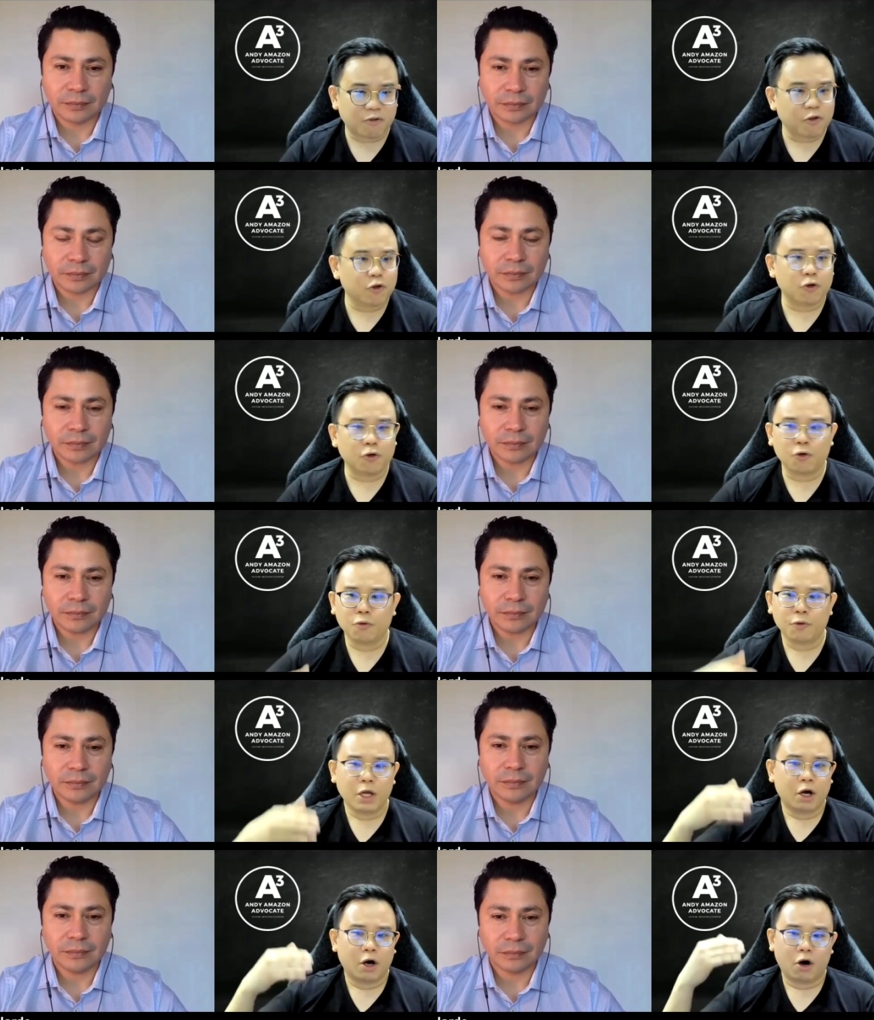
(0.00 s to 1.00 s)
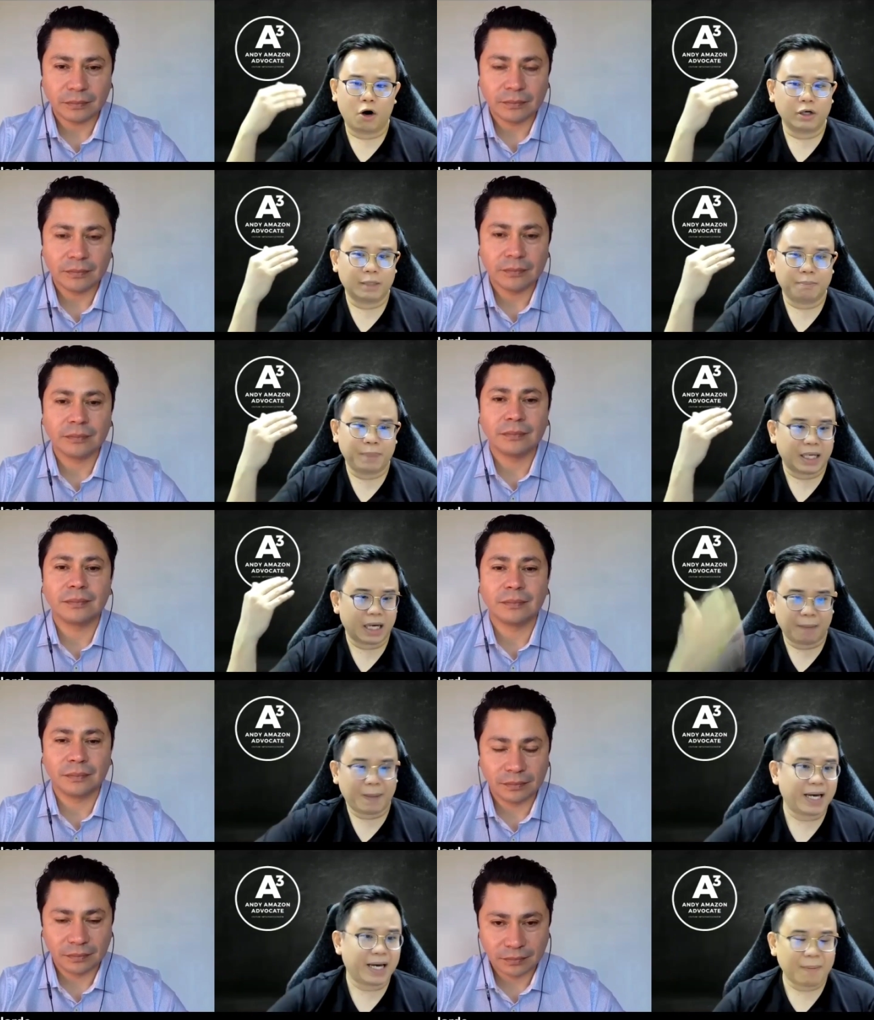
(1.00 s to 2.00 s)
Speaker 1: flu, all the big uh,
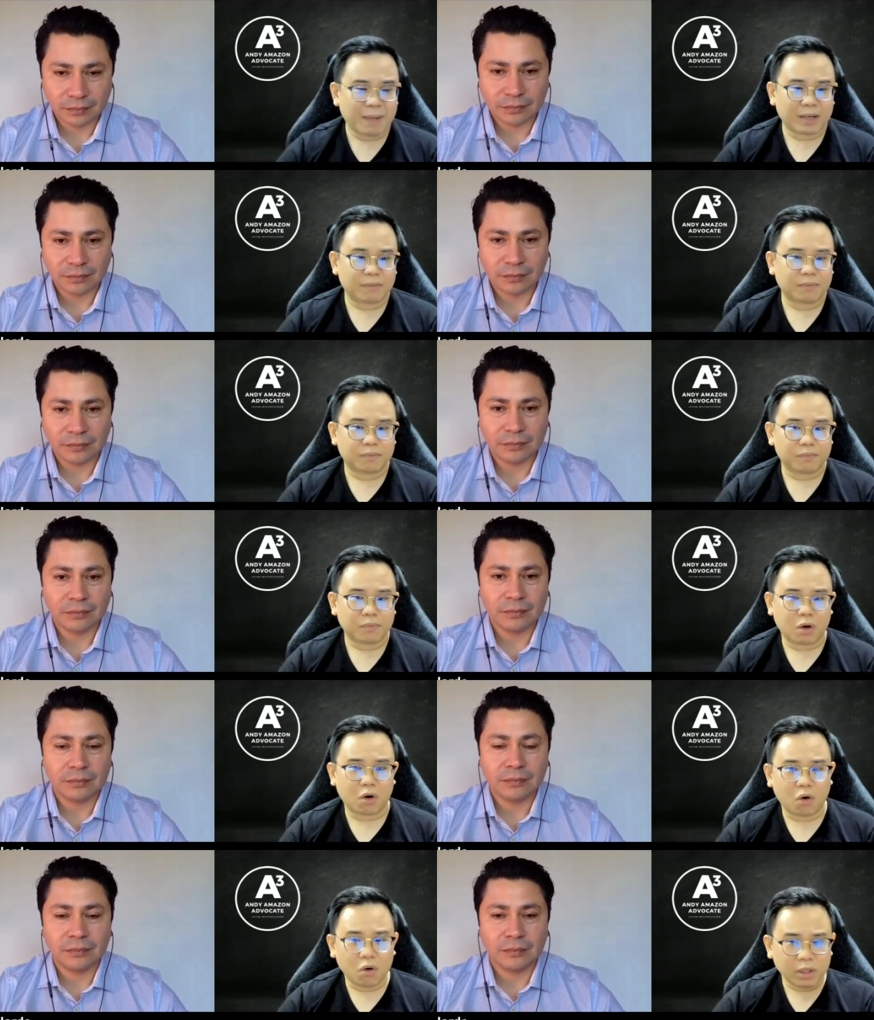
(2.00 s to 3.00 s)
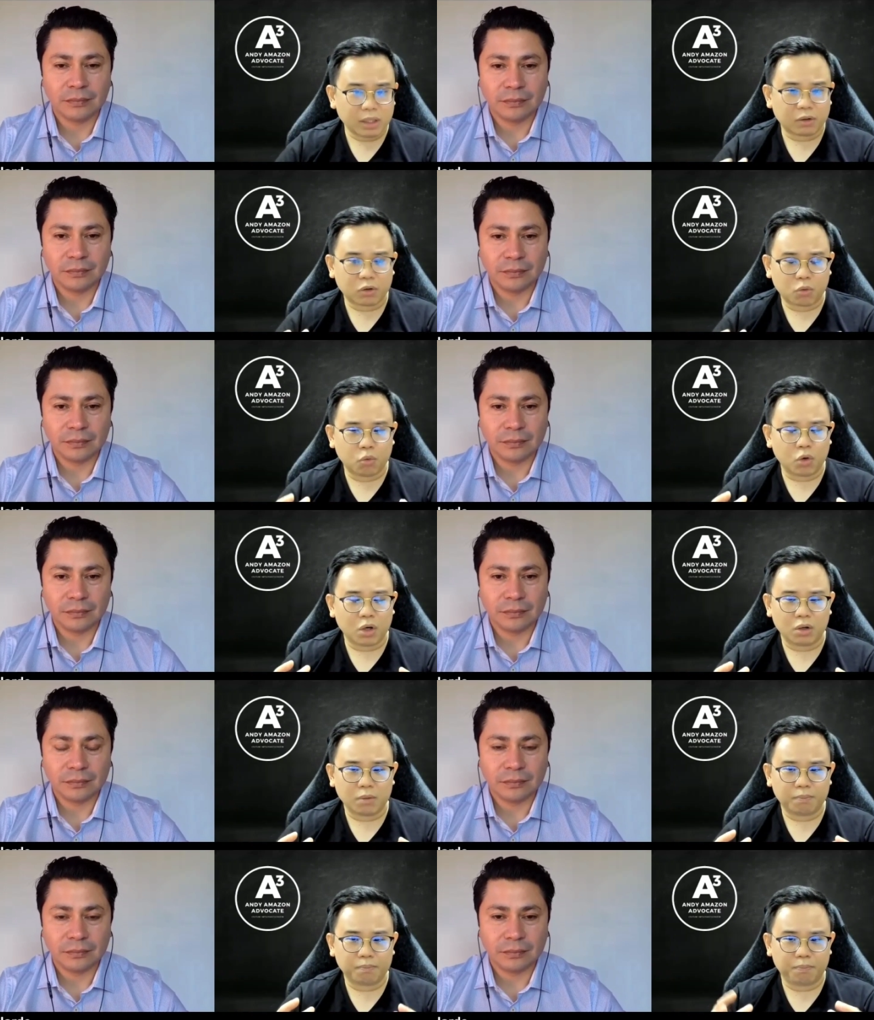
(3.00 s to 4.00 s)
pandemic, all the
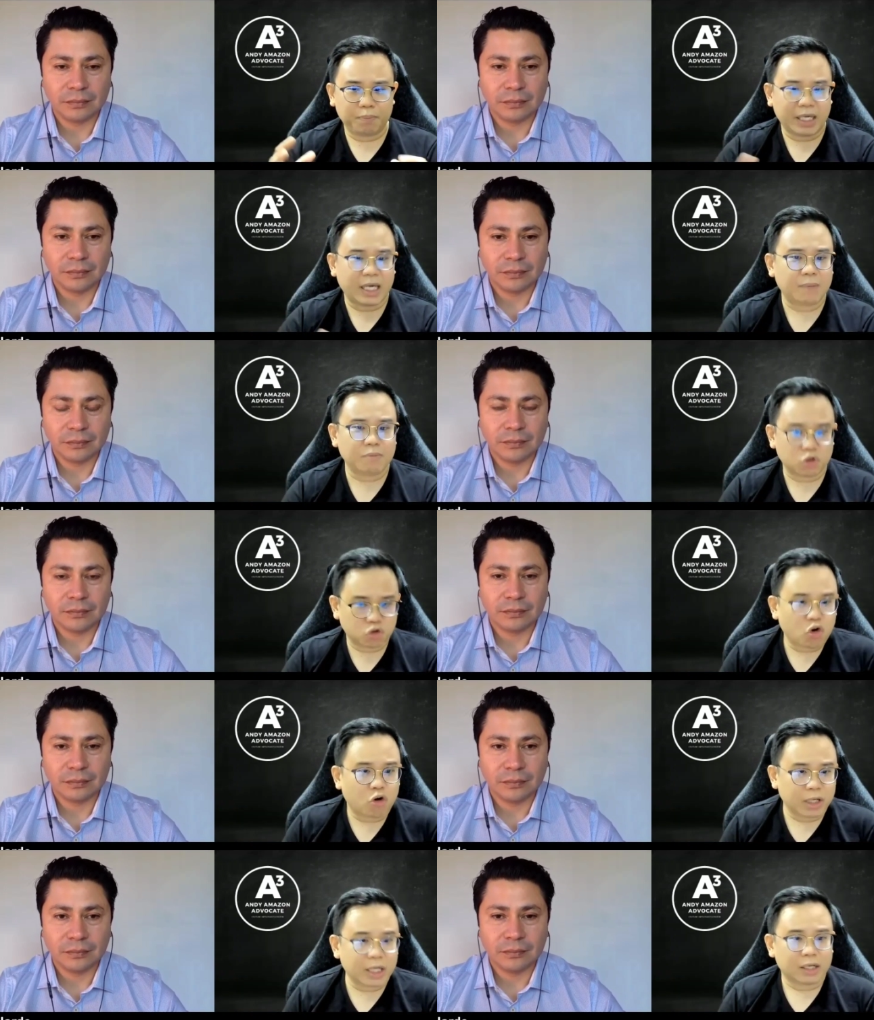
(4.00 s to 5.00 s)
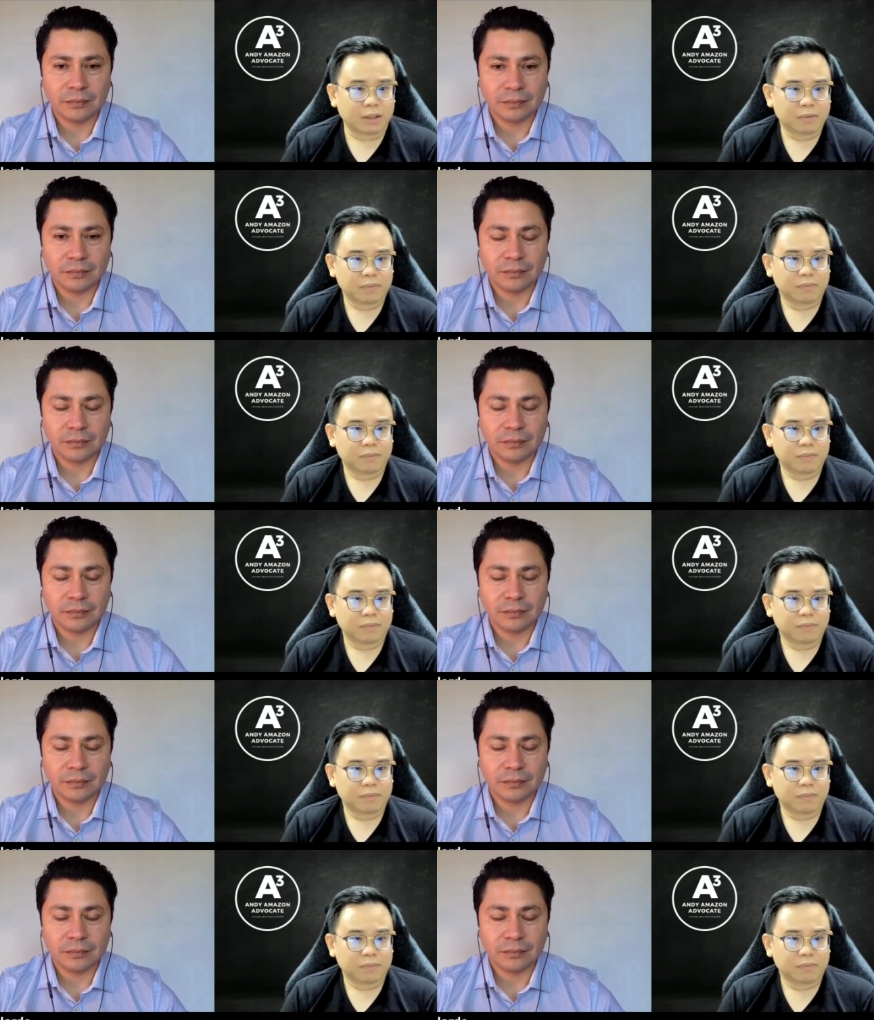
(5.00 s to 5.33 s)
world became stronger.